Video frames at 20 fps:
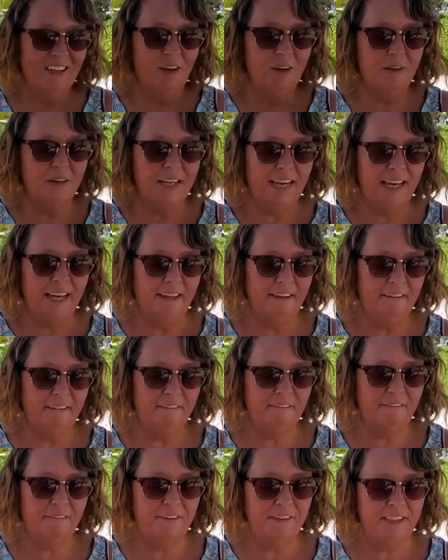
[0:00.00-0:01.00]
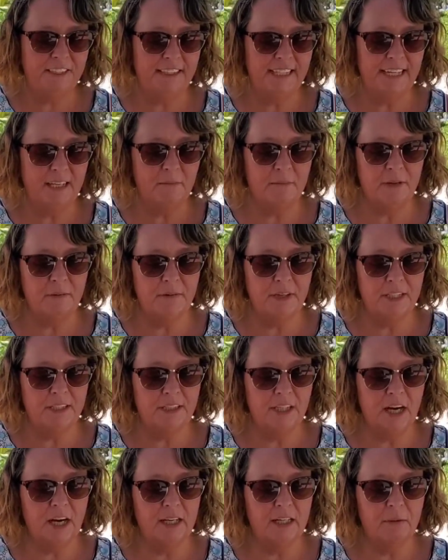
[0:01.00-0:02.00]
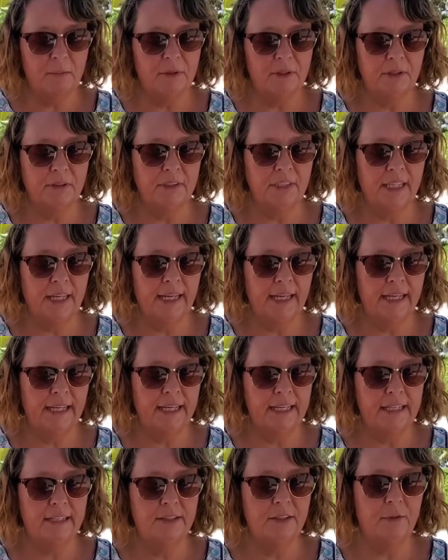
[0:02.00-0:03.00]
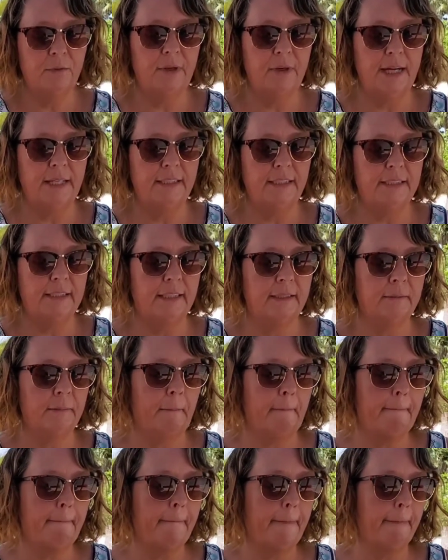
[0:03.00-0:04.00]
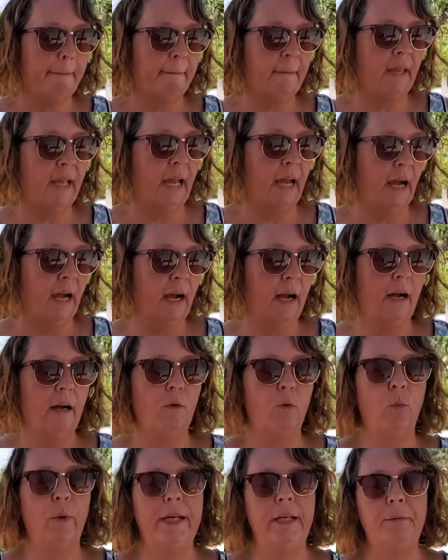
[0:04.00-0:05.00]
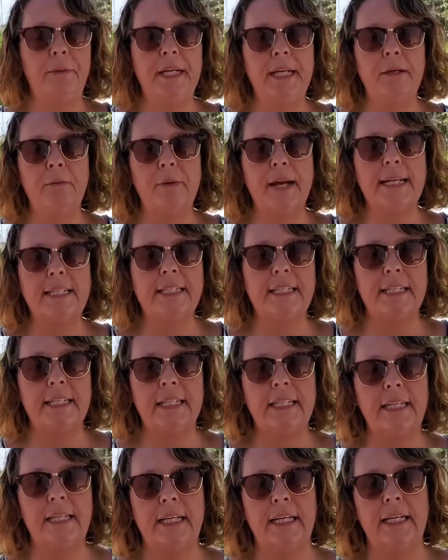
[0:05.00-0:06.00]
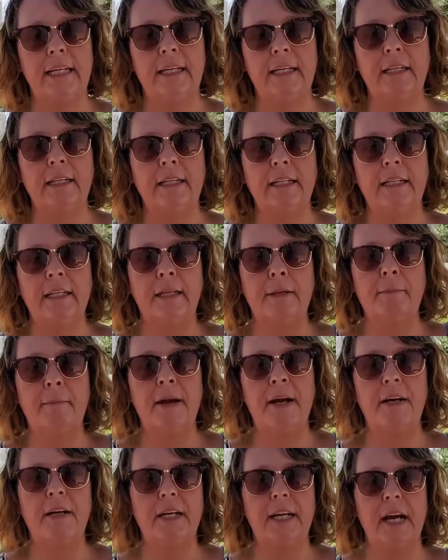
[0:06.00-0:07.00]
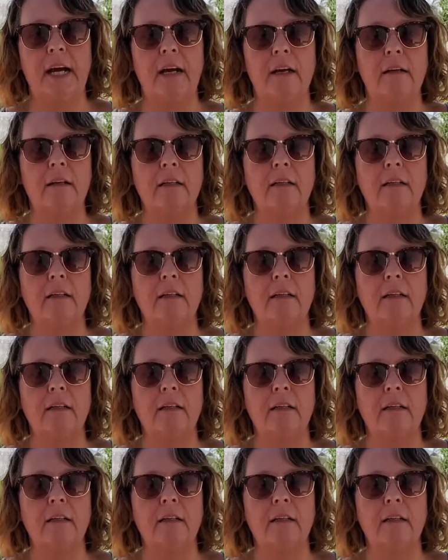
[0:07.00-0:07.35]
Okay, first item I want to talk about is rent. When we rented in Merida,